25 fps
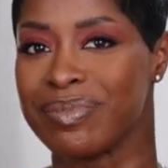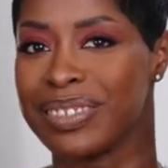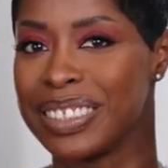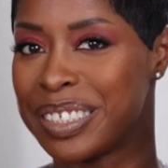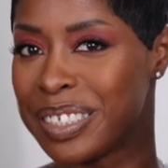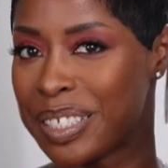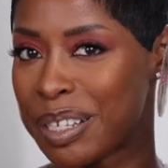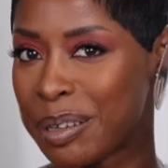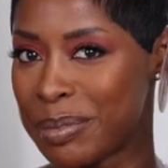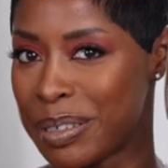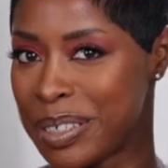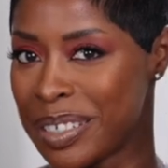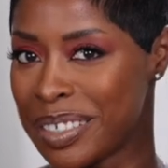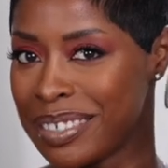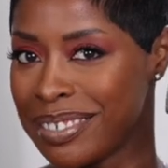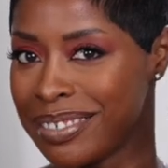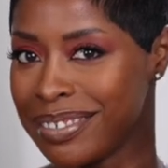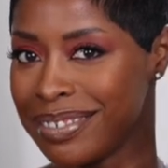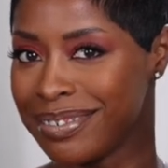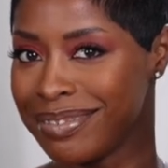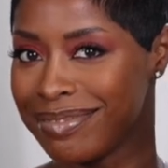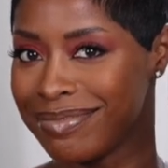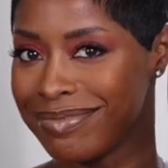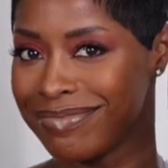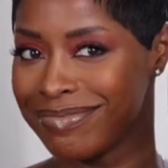In the summer,
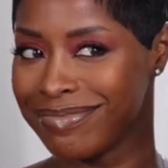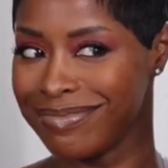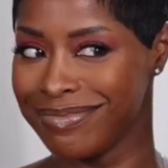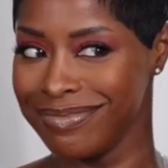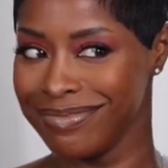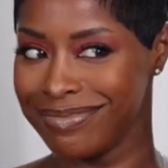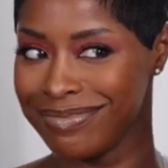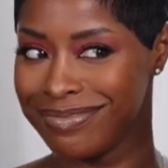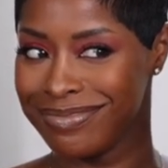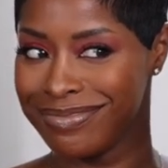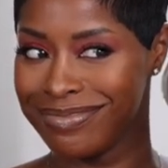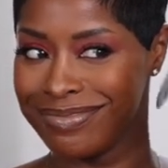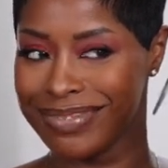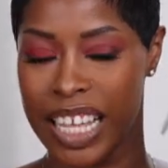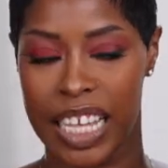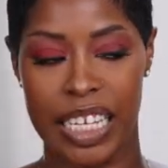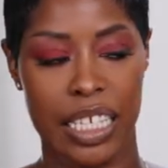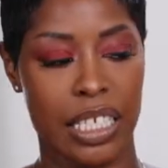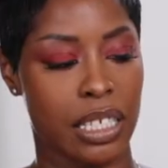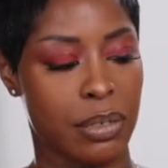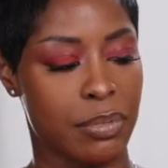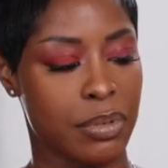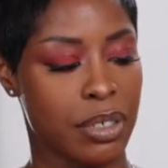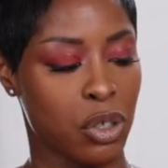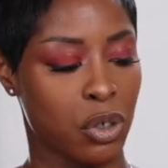mm -mm, I
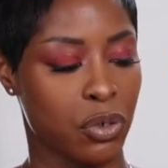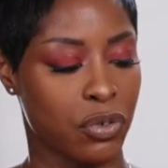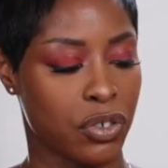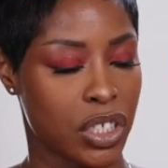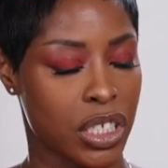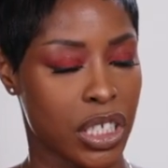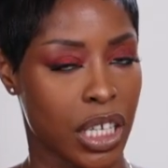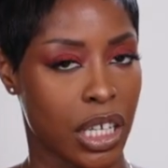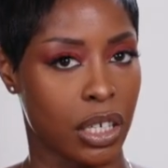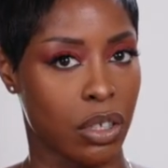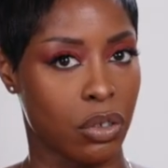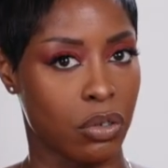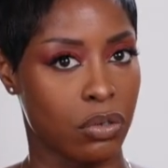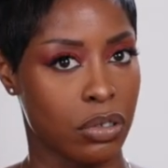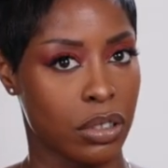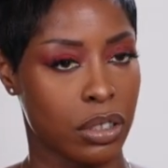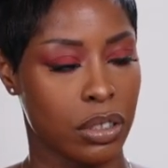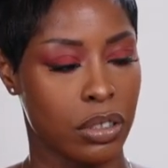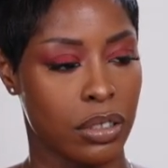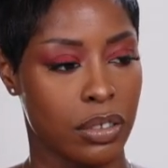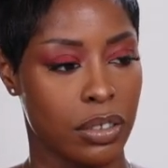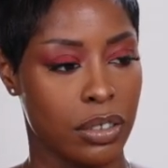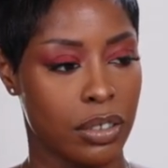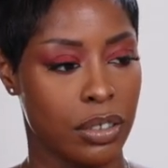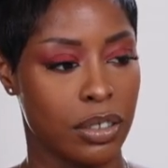need some silver sandals.
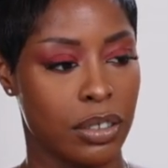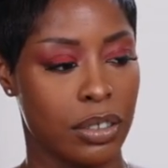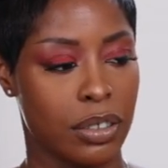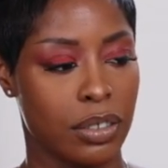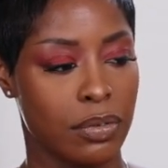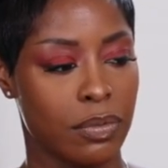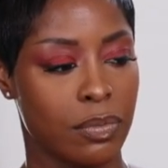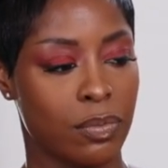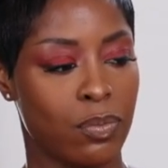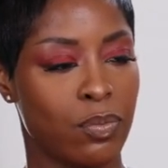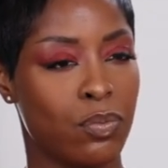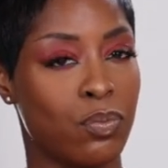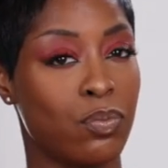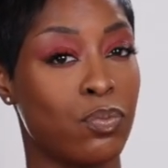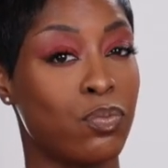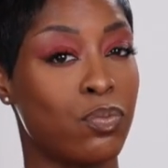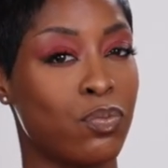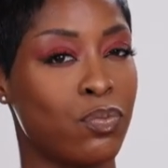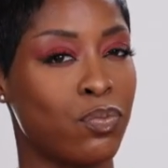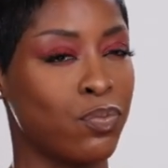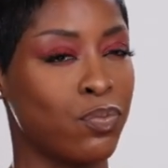Mm.